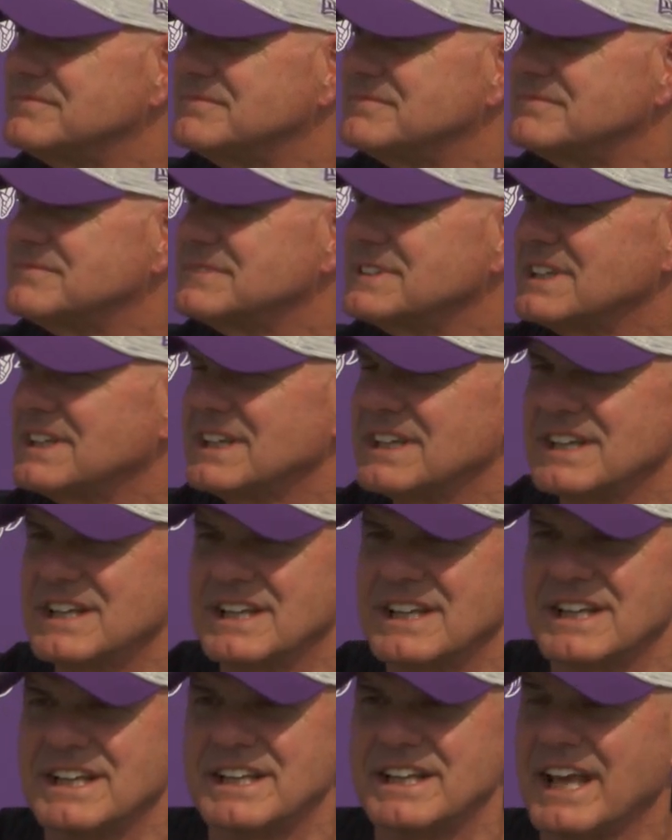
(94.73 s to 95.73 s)
week?
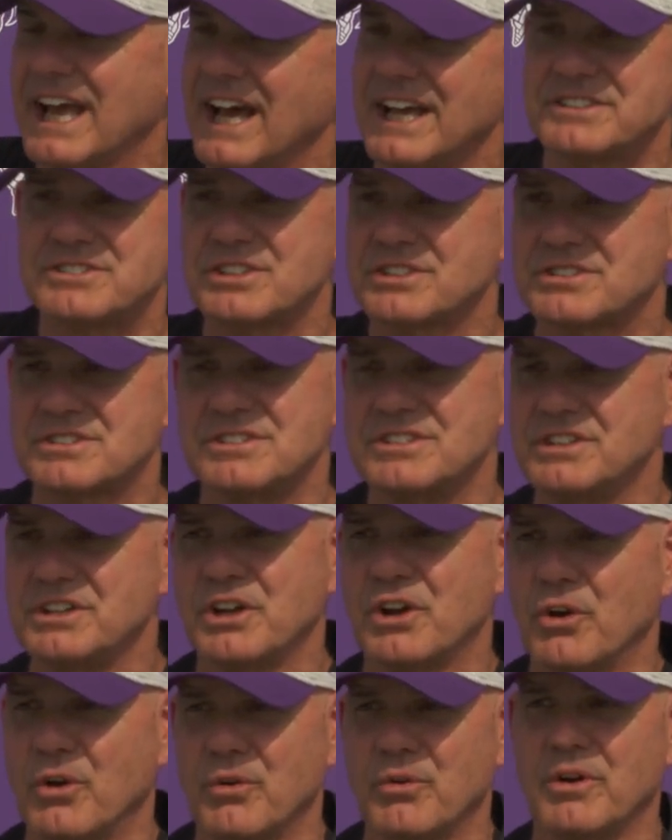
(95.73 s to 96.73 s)
Yeah, it's just,
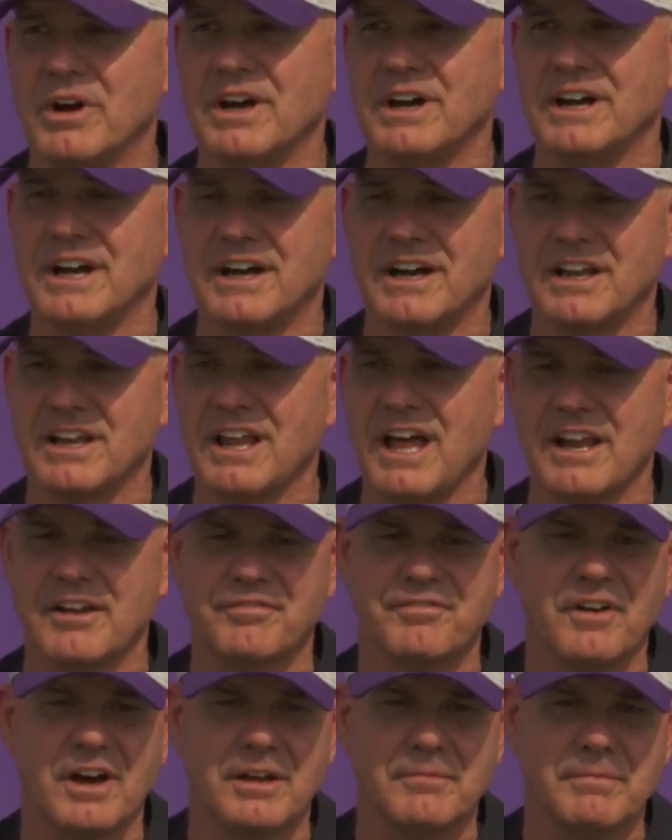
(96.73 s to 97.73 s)
you know, uh, a lot of
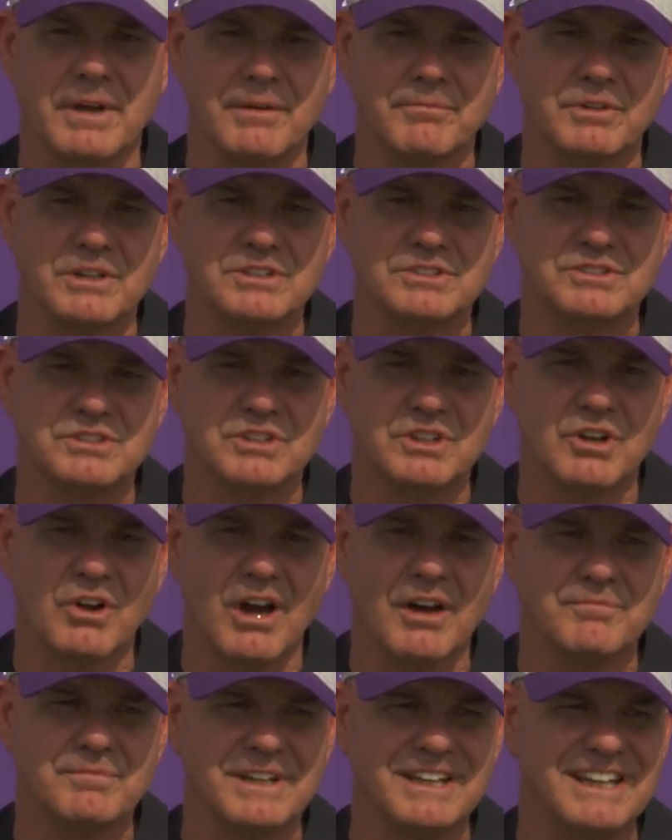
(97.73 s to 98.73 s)
fond memories. You know,
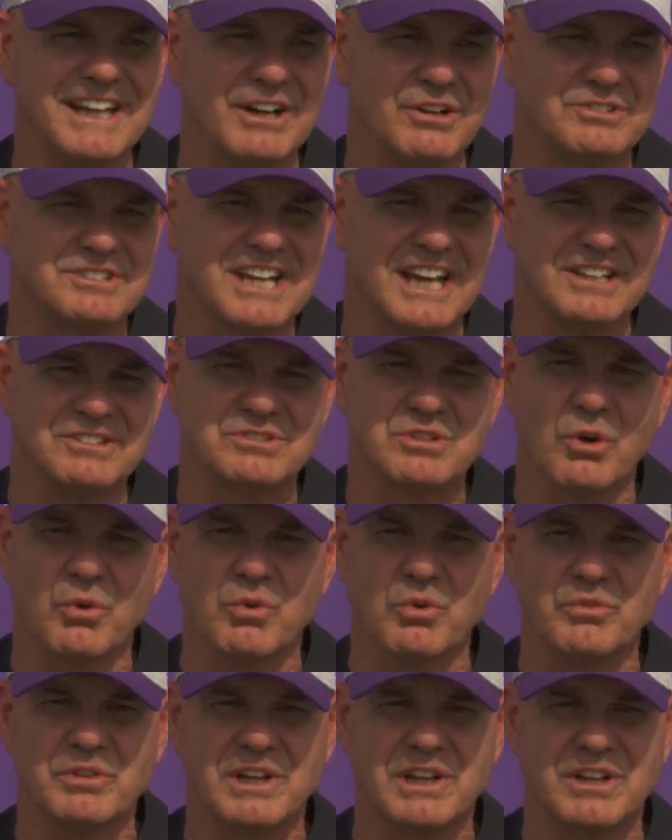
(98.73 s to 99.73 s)
I've been there ten
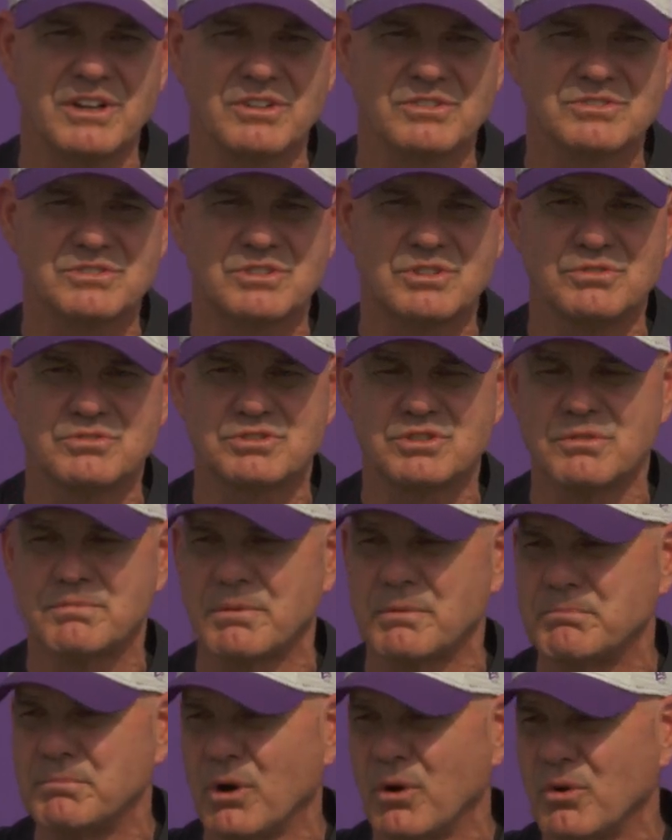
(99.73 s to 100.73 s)
total years, two
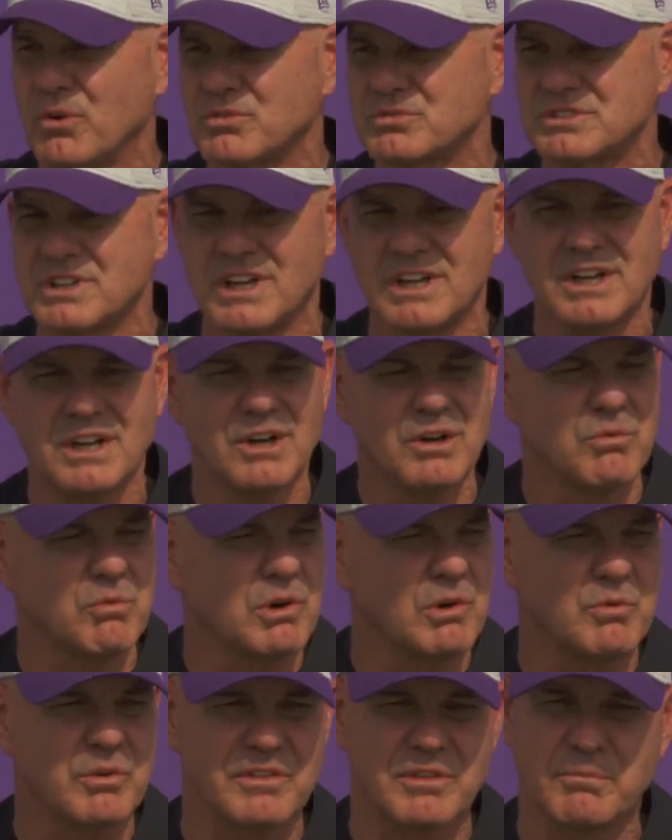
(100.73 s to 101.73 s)
Super Bowls,
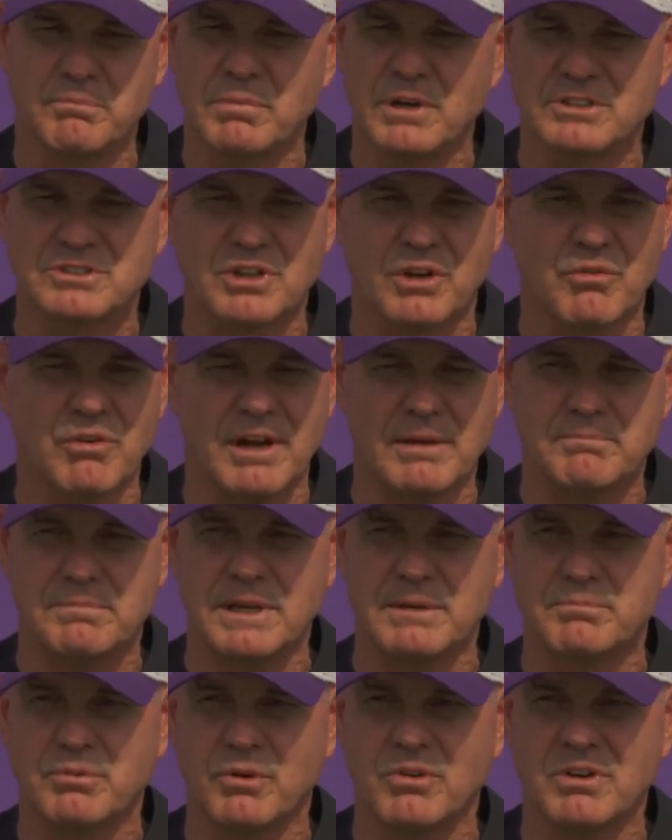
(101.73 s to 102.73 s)
worked with a bunch of great
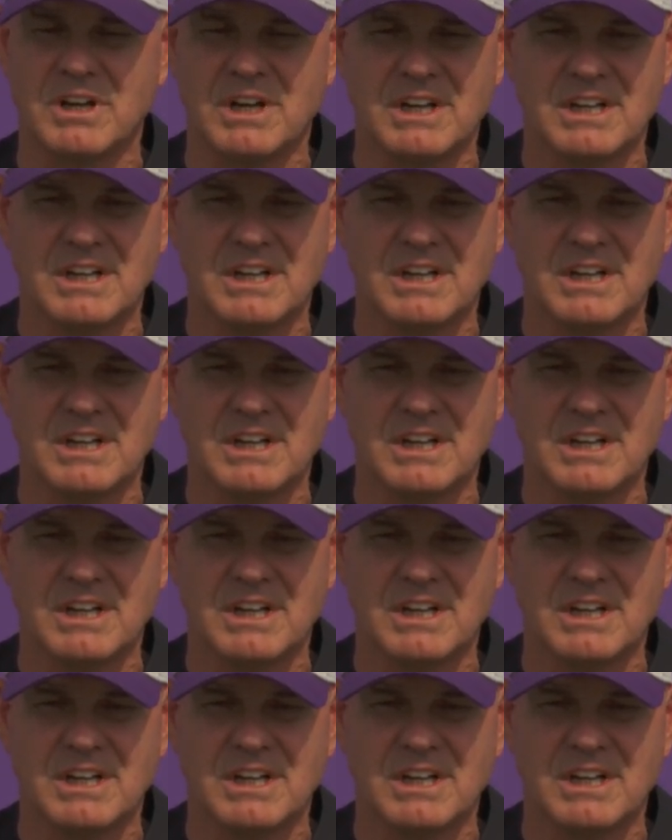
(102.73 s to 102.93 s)
people.